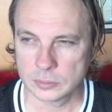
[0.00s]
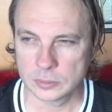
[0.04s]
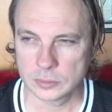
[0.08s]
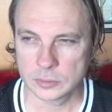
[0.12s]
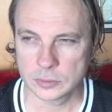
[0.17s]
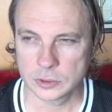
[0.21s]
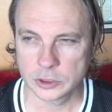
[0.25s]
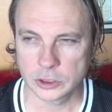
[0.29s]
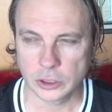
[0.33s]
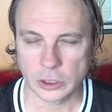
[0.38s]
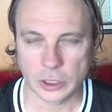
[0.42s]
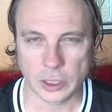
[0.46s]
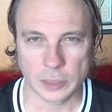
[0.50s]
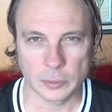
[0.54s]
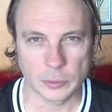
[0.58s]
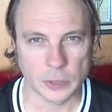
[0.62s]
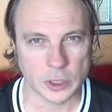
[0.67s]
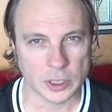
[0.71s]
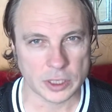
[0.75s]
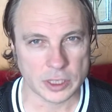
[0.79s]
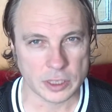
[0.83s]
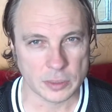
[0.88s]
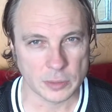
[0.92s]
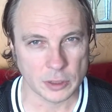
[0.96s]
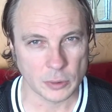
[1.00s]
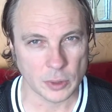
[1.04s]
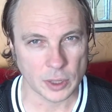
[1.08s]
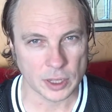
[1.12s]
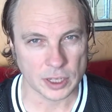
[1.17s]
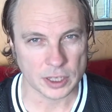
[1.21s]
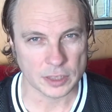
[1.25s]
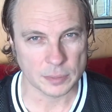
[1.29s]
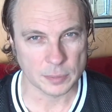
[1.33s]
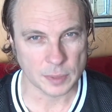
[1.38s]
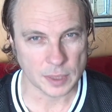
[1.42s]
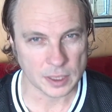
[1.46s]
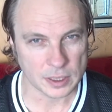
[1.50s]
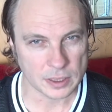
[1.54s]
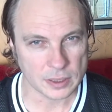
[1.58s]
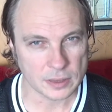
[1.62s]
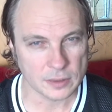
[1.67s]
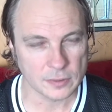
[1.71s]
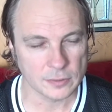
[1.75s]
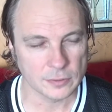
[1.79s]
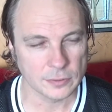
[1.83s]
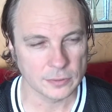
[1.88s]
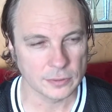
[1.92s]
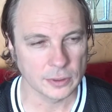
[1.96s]
shotgun mics can be quite
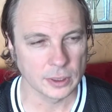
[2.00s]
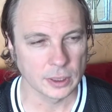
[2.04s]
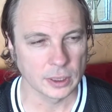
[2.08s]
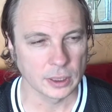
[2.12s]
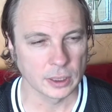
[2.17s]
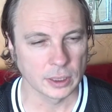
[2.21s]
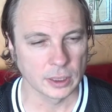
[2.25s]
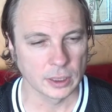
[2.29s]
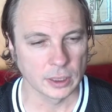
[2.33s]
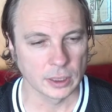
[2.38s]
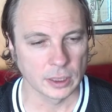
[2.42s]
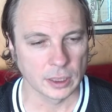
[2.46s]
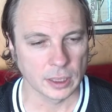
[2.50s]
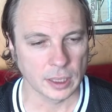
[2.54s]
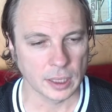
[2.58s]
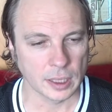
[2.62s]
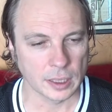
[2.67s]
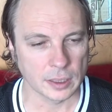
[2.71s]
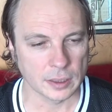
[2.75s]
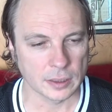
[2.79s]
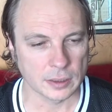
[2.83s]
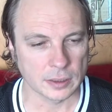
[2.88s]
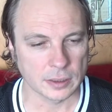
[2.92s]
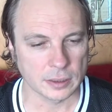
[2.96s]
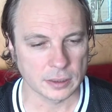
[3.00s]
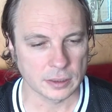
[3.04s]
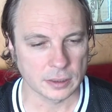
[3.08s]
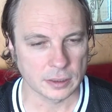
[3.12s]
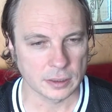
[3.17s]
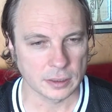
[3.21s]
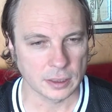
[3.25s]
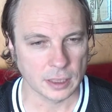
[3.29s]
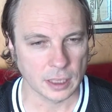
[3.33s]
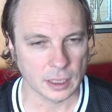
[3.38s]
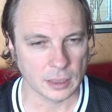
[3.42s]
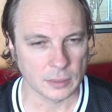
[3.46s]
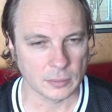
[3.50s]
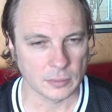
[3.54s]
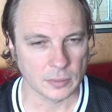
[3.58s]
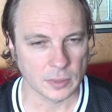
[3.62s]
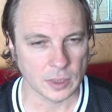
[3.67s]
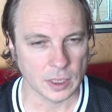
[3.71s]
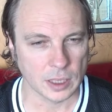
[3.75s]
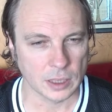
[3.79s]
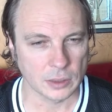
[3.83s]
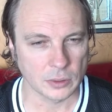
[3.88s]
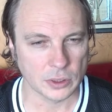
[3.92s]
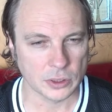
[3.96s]
expensive, and
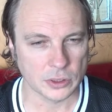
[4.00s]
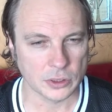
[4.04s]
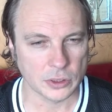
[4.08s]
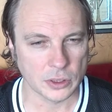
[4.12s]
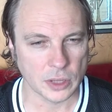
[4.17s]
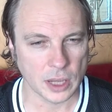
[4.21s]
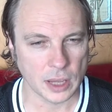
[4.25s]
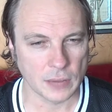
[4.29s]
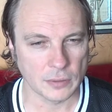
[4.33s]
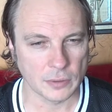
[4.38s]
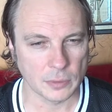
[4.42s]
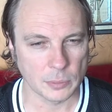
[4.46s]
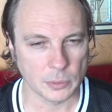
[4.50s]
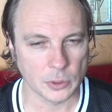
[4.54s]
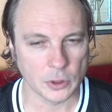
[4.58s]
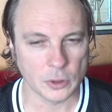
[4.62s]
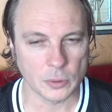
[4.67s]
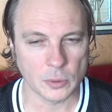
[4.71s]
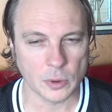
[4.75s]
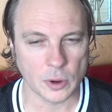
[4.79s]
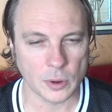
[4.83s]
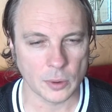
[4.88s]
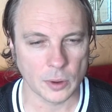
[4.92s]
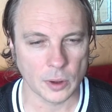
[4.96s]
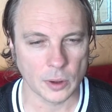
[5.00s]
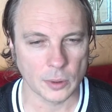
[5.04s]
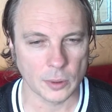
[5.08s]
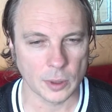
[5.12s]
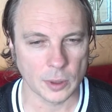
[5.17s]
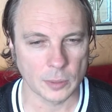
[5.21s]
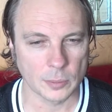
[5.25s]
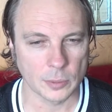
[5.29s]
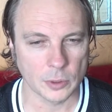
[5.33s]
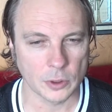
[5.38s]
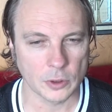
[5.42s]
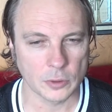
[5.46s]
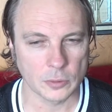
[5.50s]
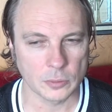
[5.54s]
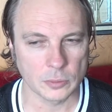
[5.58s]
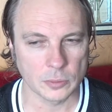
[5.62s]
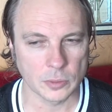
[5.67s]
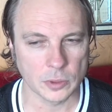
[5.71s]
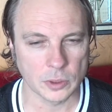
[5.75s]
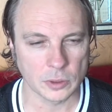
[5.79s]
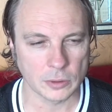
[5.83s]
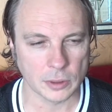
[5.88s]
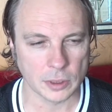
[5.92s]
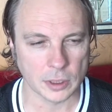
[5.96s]
in order to have a boom,
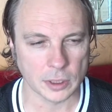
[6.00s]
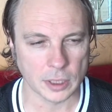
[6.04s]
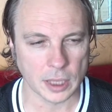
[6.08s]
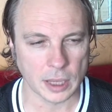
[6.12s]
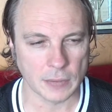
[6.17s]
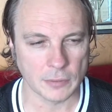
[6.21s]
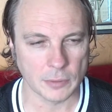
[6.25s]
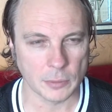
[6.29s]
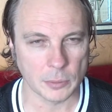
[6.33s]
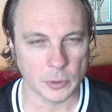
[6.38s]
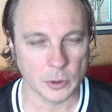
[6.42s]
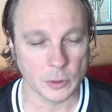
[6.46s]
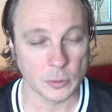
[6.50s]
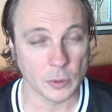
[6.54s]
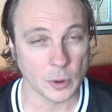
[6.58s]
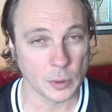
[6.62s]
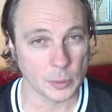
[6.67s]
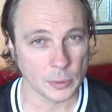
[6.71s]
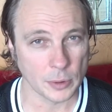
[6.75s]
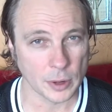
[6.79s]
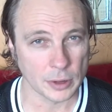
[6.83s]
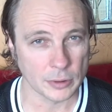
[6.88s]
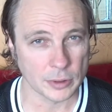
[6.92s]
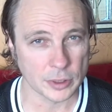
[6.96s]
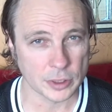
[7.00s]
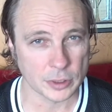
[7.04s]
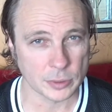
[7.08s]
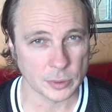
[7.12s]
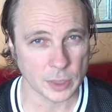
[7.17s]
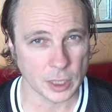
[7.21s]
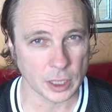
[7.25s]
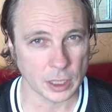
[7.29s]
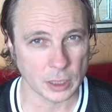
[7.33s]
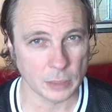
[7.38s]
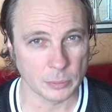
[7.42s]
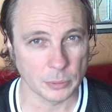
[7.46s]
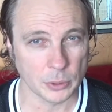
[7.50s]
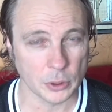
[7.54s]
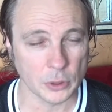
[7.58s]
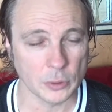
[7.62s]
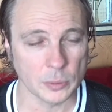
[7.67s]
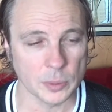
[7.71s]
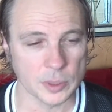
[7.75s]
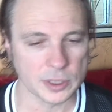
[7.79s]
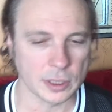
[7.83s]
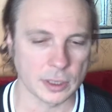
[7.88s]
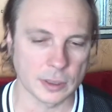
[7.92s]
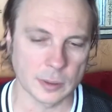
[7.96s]
you've got to have a boom operator as well. A
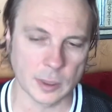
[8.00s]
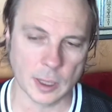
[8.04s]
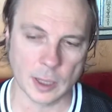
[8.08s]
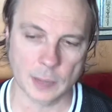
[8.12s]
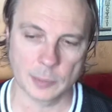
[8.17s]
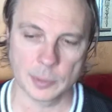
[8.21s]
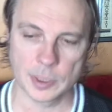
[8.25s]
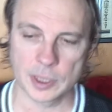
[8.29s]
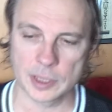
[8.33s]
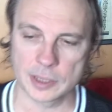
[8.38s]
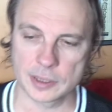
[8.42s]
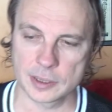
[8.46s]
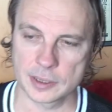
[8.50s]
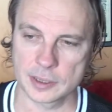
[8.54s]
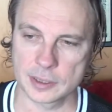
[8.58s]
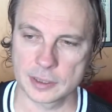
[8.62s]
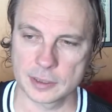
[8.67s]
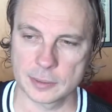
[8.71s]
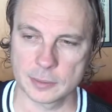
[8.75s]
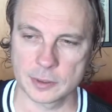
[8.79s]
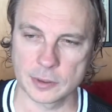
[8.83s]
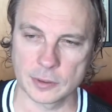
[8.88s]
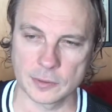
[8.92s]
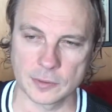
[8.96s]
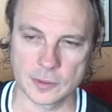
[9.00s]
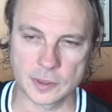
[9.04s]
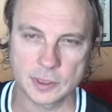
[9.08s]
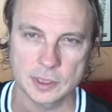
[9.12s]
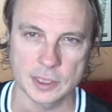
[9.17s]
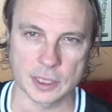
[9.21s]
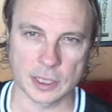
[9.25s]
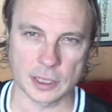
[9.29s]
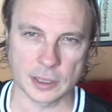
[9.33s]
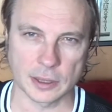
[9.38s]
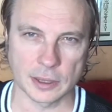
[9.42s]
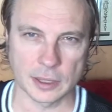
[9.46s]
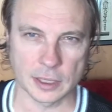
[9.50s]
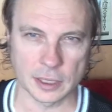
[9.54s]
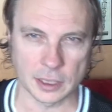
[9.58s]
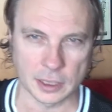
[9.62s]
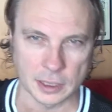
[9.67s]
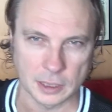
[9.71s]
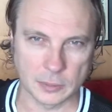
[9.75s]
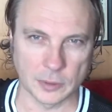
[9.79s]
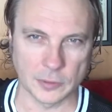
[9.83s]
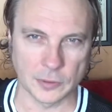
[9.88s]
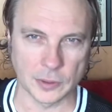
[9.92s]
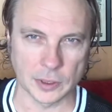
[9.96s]
boom is a big sort of stick thing
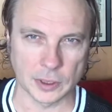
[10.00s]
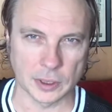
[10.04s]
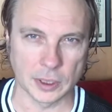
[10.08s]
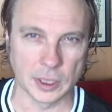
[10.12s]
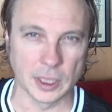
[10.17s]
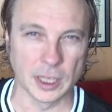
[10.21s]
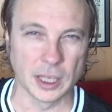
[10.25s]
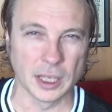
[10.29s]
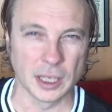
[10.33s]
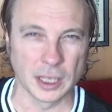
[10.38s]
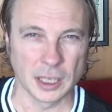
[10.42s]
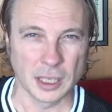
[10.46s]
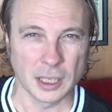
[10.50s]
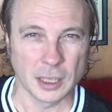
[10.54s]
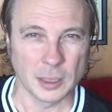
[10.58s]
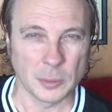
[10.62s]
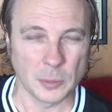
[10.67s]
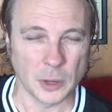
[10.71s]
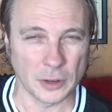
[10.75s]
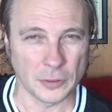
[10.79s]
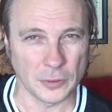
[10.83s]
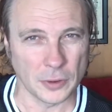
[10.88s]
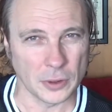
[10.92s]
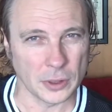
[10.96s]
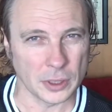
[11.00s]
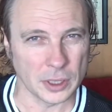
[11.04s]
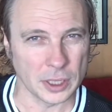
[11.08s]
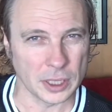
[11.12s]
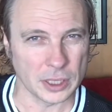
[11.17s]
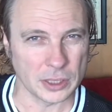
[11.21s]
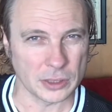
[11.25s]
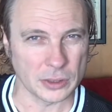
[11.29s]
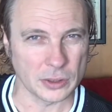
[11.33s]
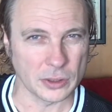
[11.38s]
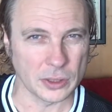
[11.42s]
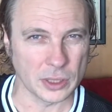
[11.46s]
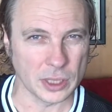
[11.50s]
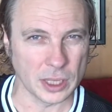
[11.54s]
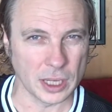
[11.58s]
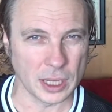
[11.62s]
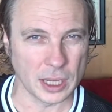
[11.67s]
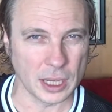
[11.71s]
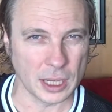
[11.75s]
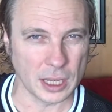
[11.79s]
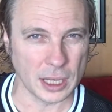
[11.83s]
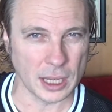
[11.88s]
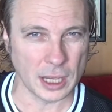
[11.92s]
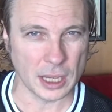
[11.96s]
with a microphone connection on the
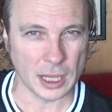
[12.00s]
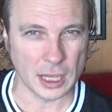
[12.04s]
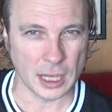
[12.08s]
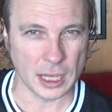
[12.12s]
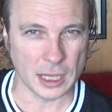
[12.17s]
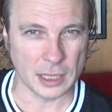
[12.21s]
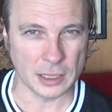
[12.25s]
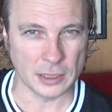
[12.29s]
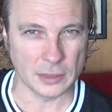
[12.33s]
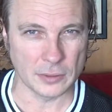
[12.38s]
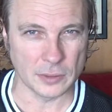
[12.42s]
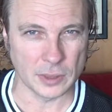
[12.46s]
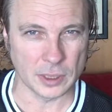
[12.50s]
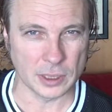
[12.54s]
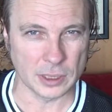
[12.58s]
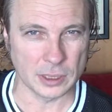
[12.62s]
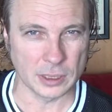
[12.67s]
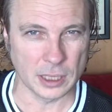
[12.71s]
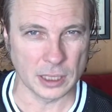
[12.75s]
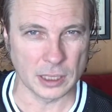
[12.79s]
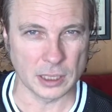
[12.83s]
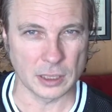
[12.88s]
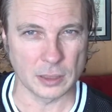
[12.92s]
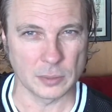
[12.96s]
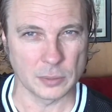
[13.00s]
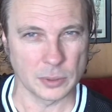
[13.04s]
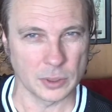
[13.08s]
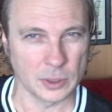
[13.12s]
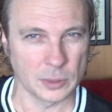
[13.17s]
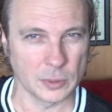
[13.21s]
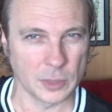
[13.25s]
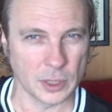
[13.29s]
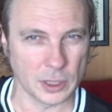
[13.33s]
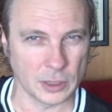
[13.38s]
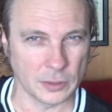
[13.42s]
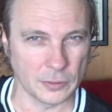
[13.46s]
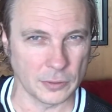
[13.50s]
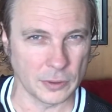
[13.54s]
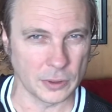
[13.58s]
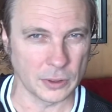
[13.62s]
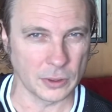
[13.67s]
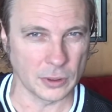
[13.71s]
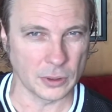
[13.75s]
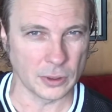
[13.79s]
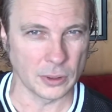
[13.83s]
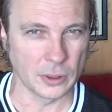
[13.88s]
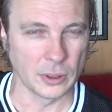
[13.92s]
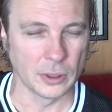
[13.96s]
end of it that you can put a microphone
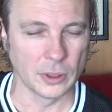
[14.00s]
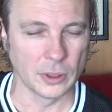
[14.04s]
on,